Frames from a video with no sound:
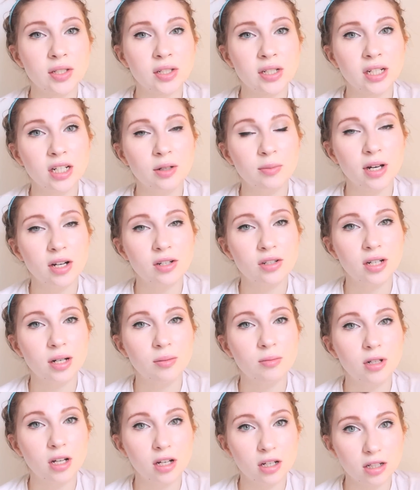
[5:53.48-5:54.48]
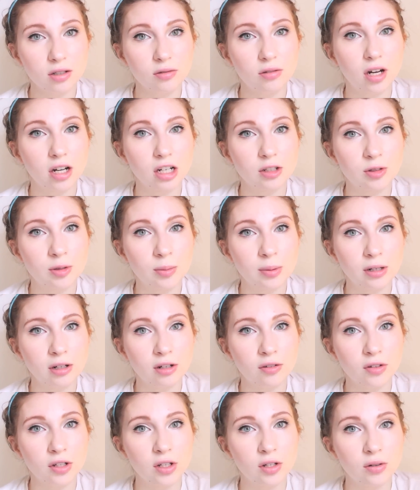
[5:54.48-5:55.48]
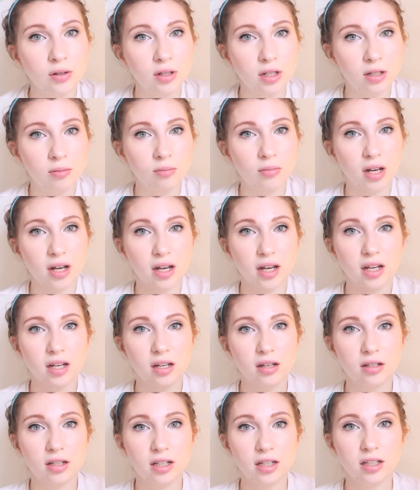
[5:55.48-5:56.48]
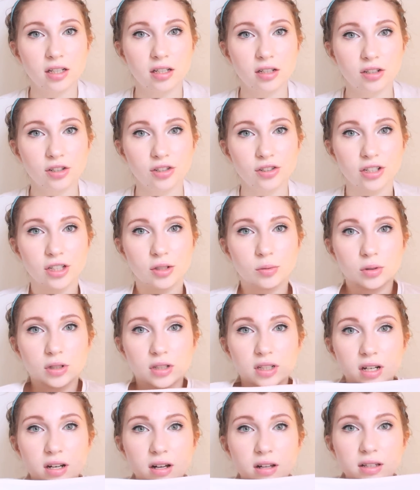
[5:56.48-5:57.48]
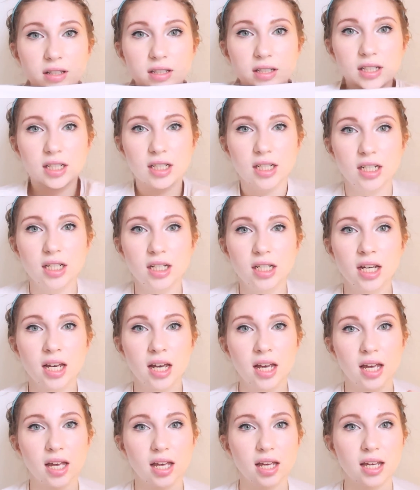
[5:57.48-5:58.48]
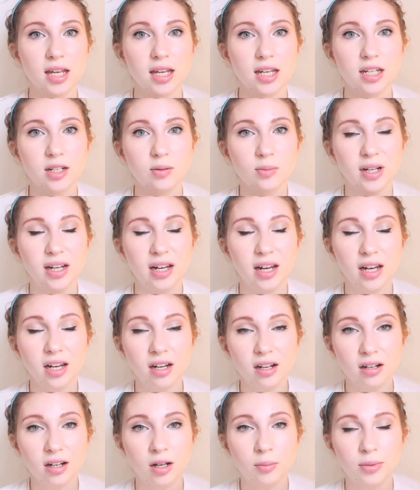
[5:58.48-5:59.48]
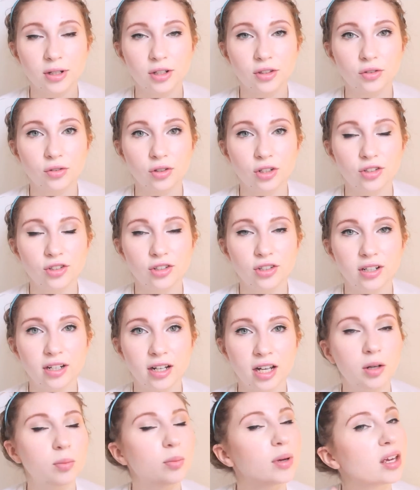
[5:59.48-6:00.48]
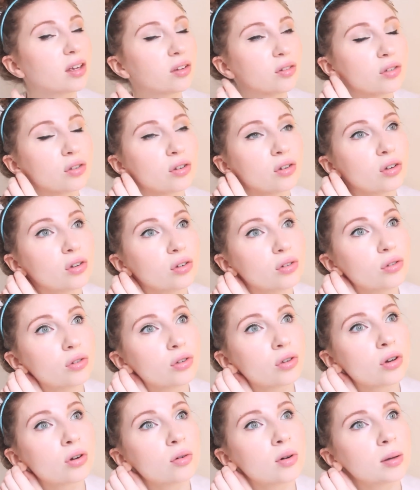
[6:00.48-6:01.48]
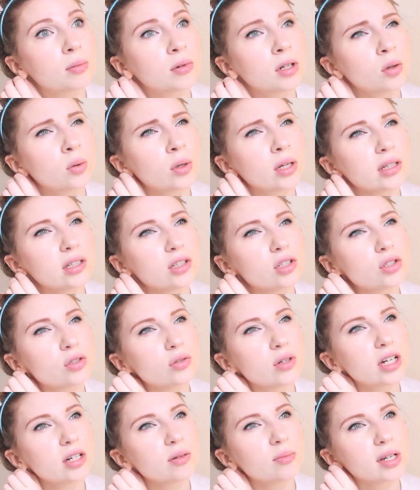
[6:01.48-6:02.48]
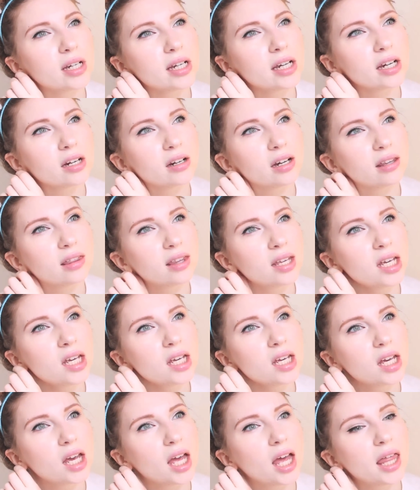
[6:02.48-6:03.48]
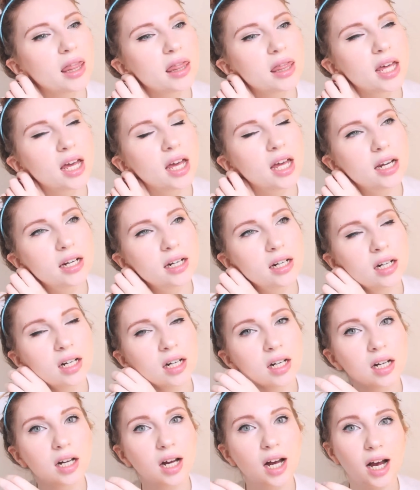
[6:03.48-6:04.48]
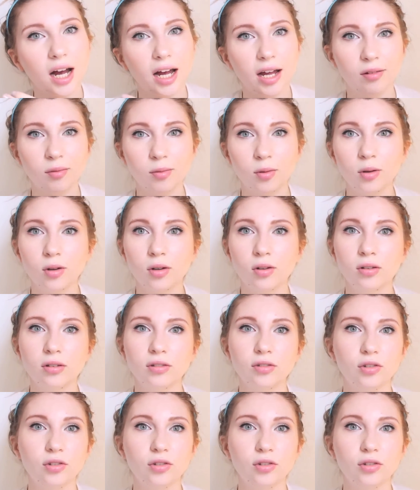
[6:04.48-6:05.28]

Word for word: as you can imagine, I'm not going to rock up to my interview in my I Heart Edward Cullen tee and my hair up in a scrunchie and a headband. So I'm going to quickly straighten my hair, I think, and then I will